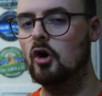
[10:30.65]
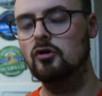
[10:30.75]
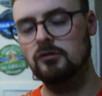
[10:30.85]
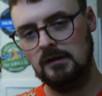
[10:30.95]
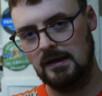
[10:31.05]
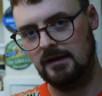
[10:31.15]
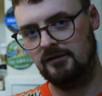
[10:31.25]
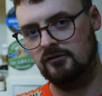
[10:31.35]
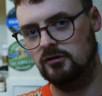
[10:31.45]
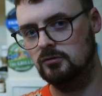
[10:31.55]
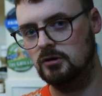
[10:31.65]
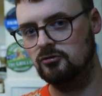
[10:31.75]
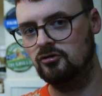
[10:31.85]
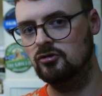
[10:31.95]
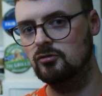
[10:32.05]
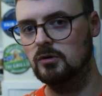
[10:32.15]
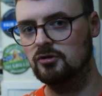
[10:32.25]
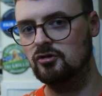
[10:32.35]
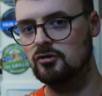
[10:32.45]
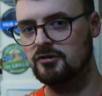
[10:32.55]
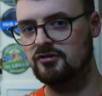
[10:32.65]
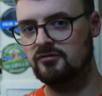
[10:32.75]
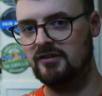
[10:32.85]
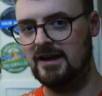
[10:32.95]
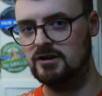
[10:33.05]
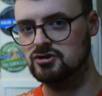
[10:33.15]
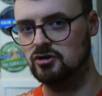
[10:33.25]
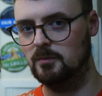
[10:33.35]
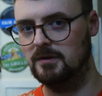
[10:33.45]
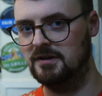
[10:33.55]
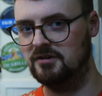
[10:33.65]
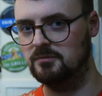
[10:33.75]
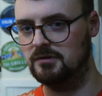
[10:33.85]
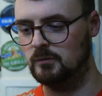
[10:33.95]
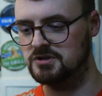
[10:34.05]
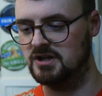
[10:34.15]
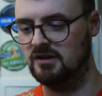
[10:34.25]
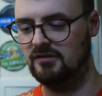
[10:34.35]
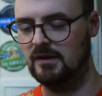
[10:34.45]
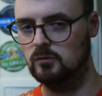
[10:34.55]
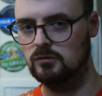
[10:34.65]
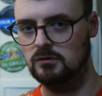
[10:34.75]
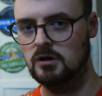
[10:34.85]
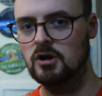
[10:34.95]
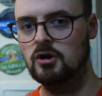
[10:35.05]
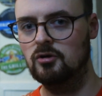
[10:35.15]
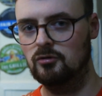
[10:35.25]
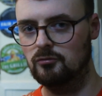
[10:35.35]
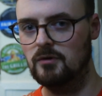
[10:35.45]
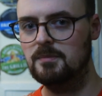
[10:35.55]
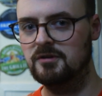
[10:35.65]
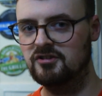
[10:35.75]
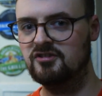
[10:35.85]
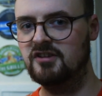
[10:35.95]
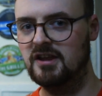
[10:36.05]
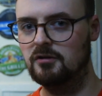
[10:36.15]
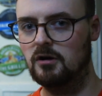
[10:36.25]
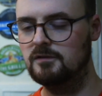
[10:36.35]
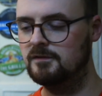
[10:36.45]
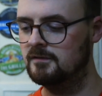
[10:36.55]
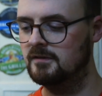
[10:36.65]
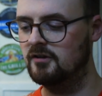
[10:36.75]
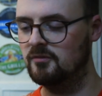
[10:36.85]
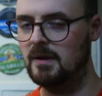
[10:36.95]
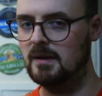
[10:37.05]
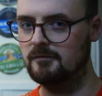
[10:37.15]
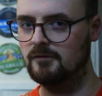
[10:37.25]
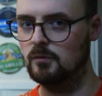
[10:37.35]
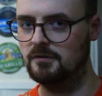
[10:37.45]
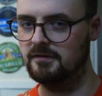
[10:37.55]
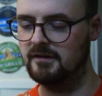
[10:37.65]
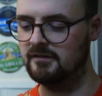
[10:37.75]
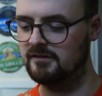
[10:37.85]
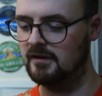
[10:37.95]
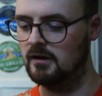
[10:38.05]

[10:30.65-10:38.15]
unless you go to a tourist tat shop in Edinburgh, in which case they will rip your skin off as payment for one of these.